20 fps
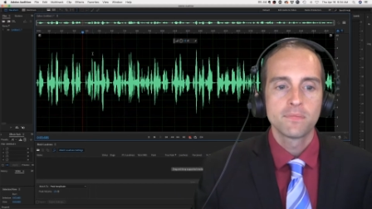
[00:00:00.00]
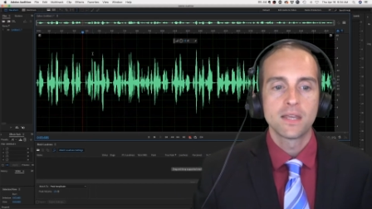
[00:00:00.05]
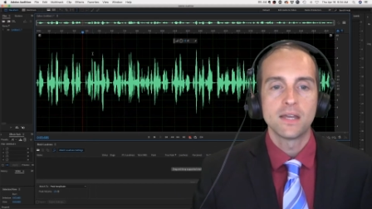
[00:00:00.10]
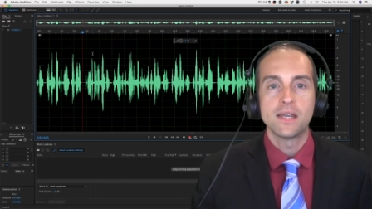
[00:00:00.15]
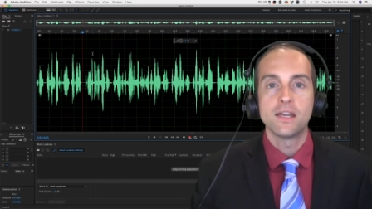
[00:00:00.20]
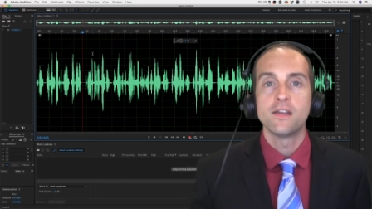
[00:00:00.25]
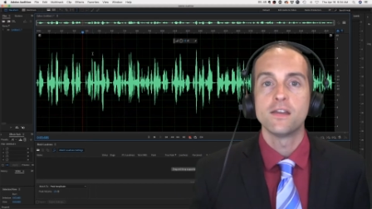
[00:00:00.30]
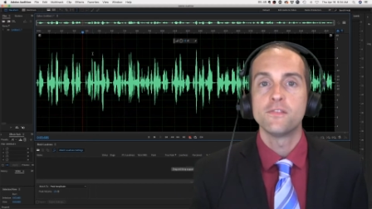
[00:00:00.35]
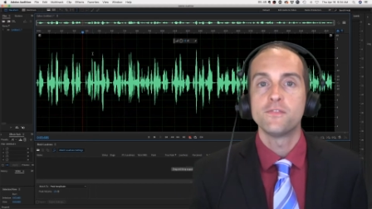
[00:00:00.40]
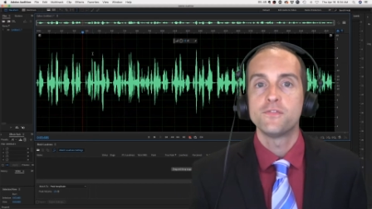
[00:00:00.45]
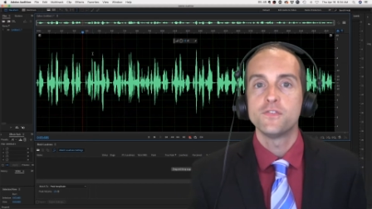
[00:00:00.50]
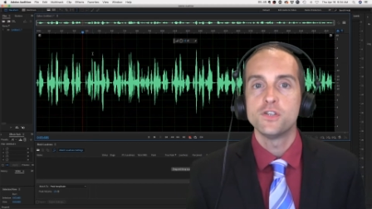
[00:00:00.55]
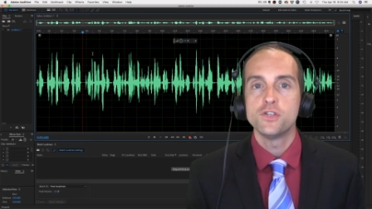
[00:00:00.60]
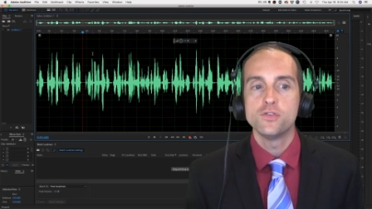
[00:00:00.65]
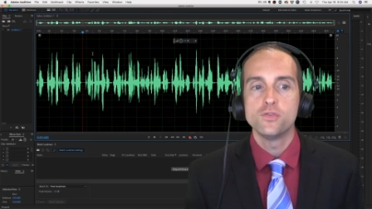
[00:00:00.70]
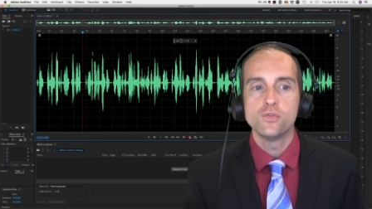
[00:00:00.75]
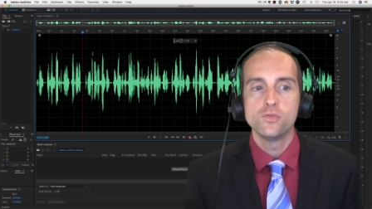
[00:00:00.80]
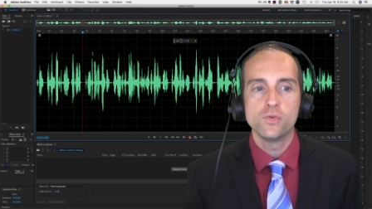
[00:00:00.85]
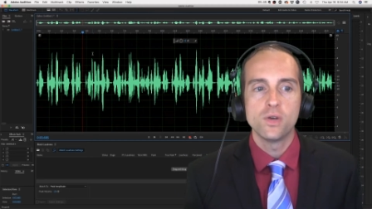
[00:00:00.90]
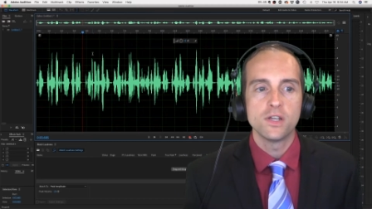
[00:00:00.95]
If
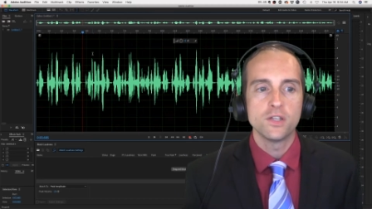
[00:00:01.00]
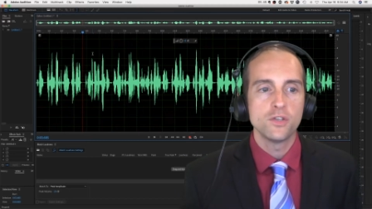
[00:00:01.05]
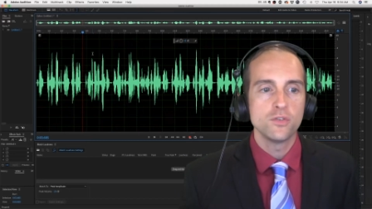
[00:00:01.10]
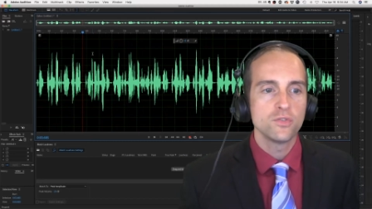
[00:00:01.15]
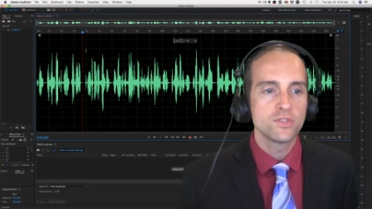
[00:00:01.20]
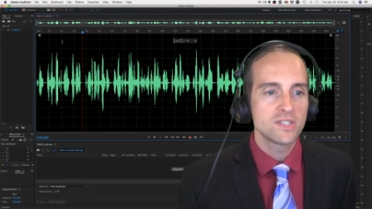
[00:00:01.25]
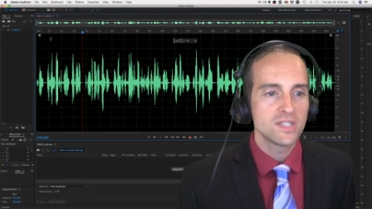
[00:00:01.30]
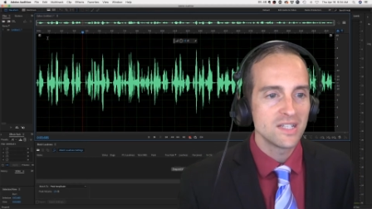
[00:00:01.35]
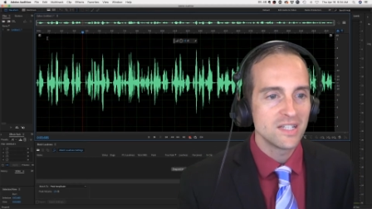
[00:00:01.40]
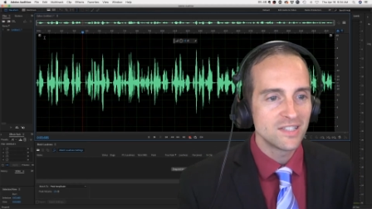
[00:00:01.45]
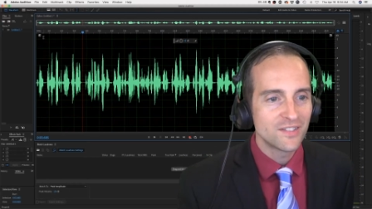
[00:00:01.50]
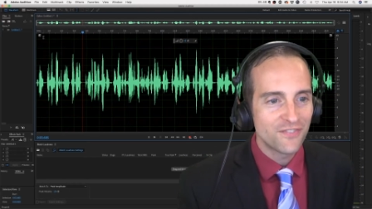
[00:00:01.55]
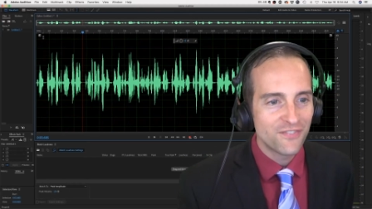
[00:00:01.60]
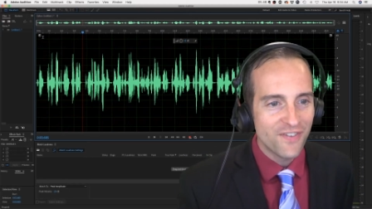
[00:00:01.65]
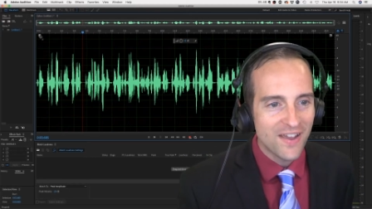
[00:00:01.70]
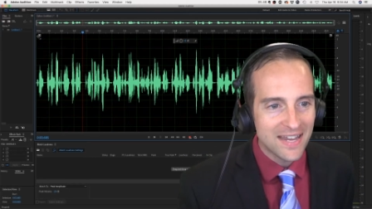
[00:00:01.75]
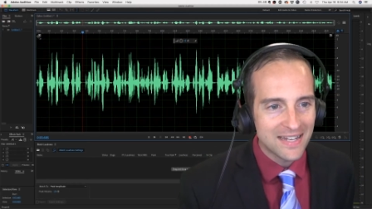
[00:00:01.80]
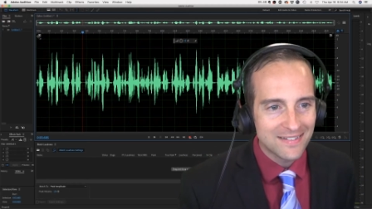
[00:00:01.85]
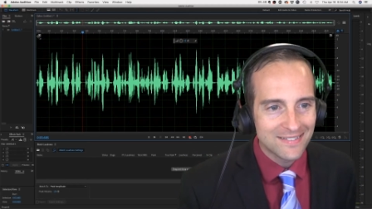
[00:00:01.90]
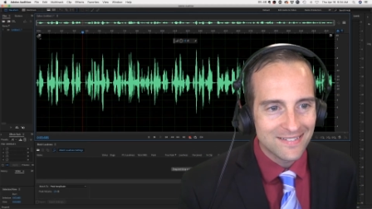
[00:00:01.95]
you use these
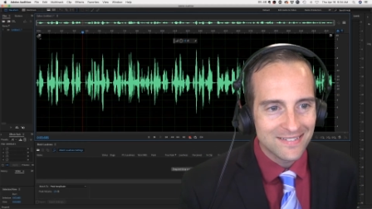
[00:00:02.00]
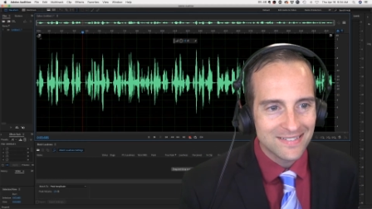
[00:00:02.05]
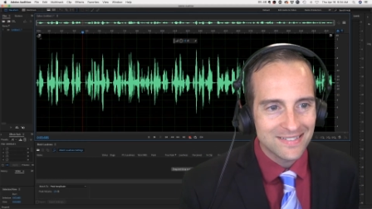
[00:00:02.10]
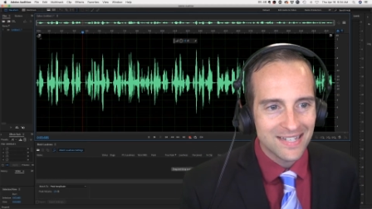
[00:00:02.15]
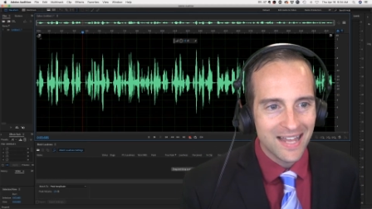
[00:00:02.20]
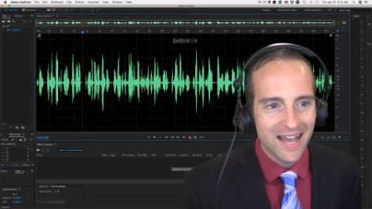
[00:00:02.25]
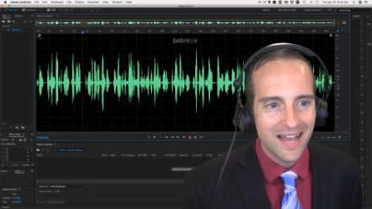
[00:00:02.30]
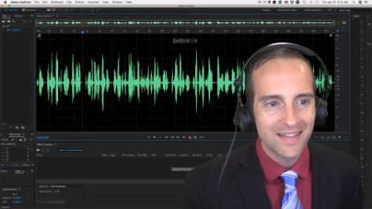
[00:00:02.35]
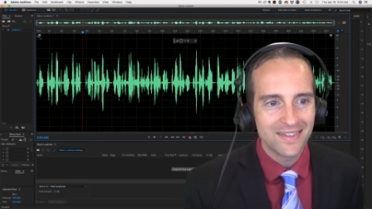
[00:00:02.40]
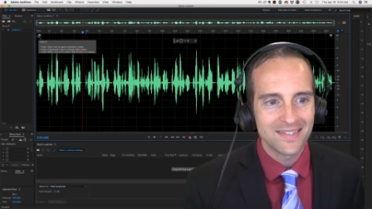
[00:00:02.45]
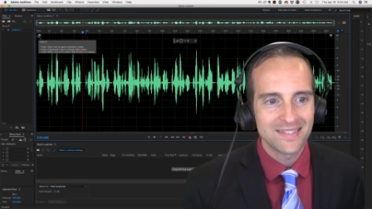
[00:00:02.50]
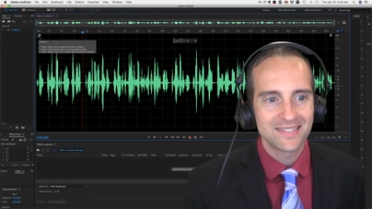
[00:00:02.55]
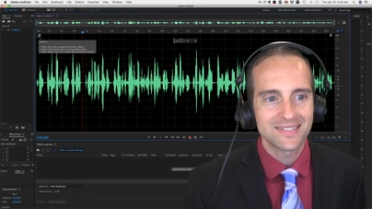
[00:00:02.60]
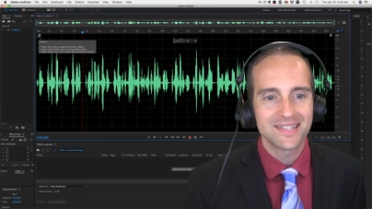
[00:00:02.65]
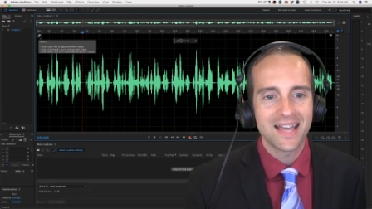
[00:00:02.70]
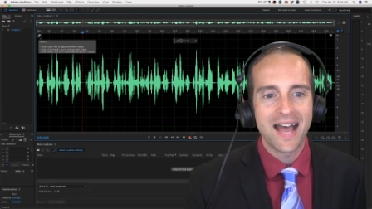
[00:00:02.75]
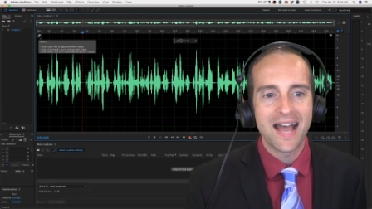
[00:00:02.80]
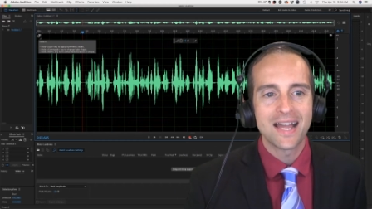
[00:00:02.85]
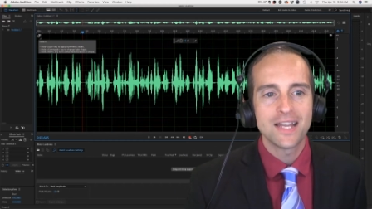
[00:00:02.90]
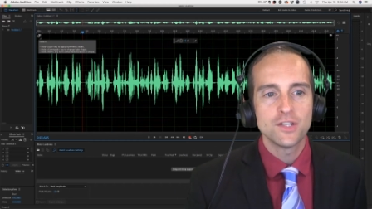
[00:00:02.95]
faders on the
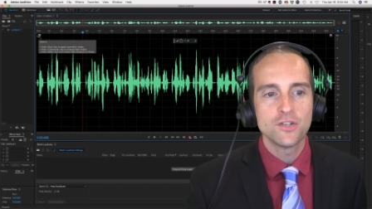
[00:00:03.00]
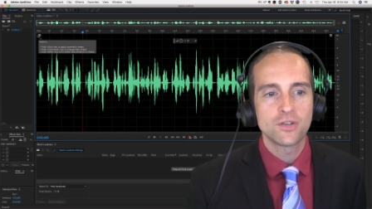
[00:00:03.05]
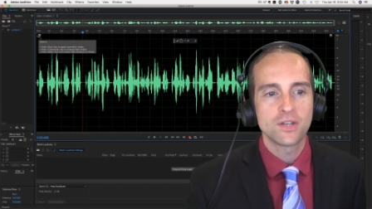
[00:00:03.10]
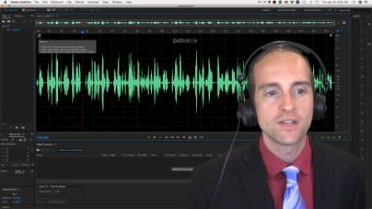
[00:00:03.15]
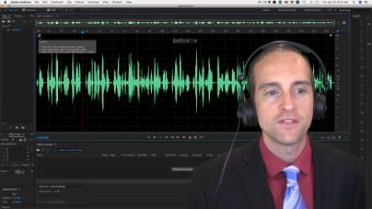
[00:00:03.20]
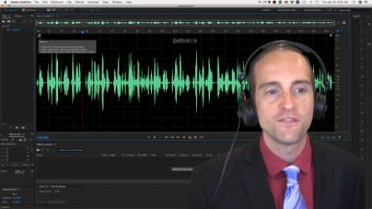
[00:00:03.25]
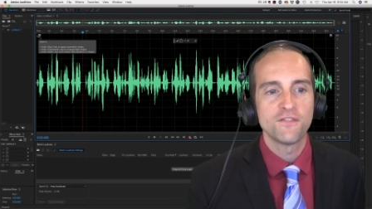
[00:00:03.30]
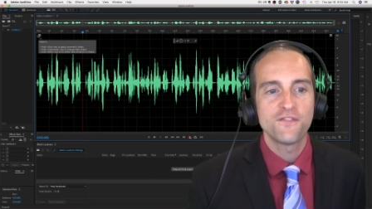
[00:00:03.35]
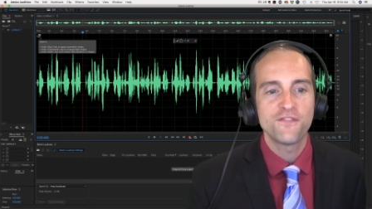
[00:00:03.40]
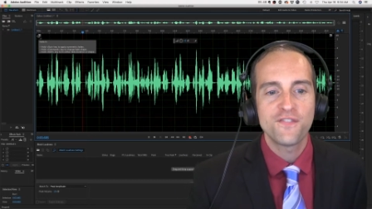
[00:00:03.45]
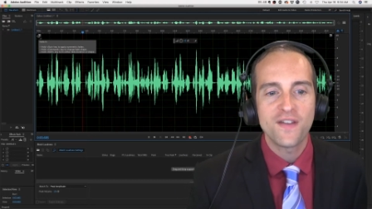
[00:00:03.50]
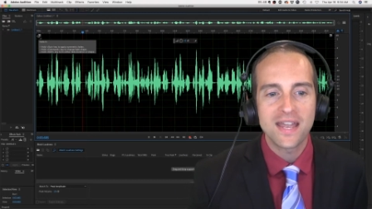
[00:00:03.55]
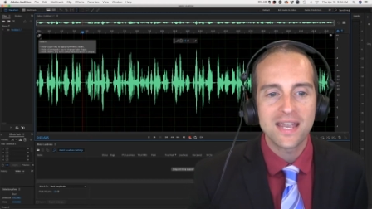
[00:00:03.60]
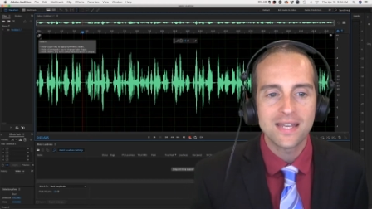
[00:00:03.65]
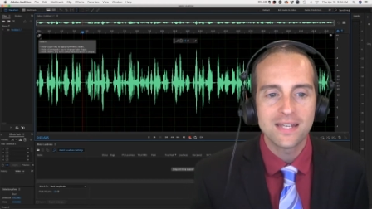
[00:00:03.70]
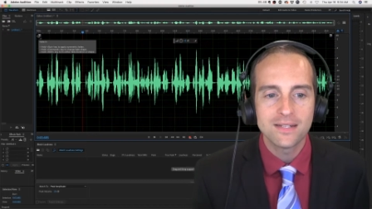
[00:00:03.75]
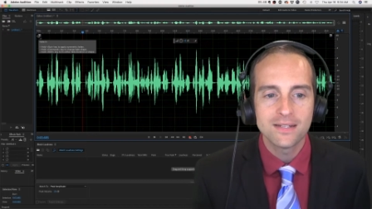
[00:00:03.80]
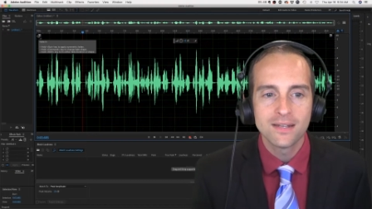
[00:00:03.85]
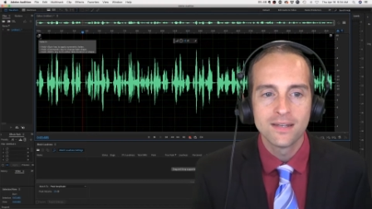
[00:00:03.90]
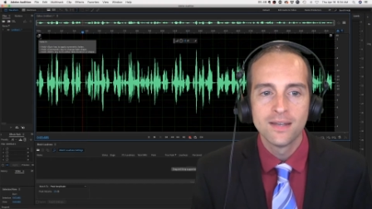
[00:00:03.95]
side, you can
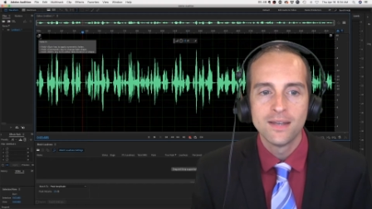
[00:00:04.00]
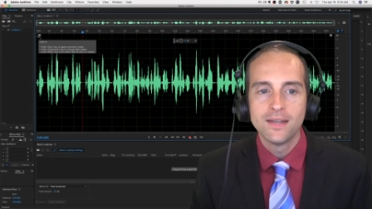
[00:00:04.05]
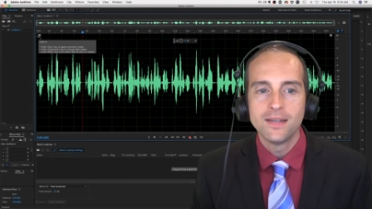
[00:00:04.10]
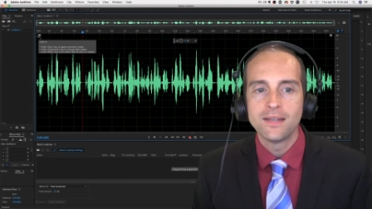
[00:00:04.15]
fade